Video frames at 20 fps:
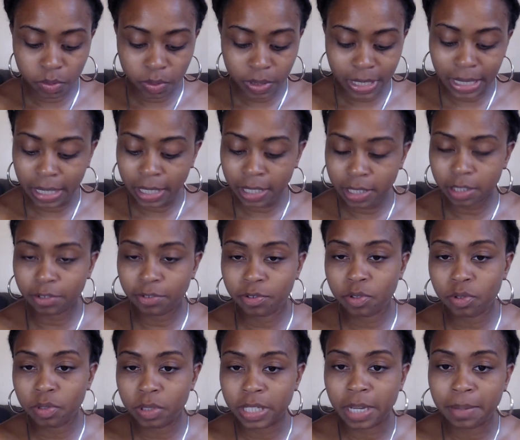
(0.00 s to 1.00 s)
the list of
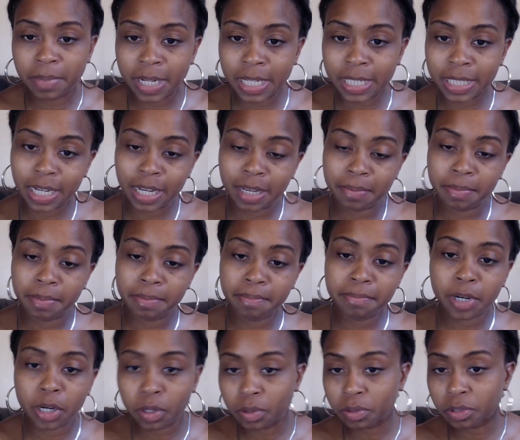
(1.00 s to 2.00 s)
foods that blood type
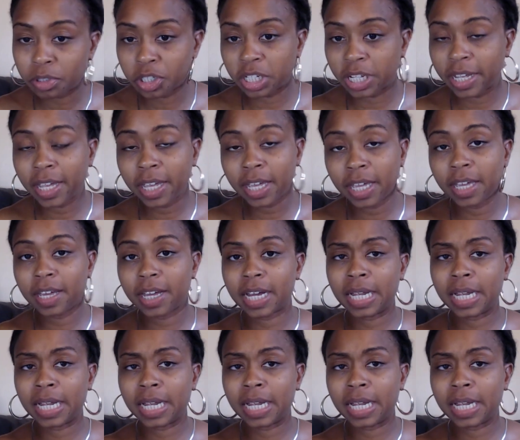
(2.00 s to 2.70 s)
O's should eat,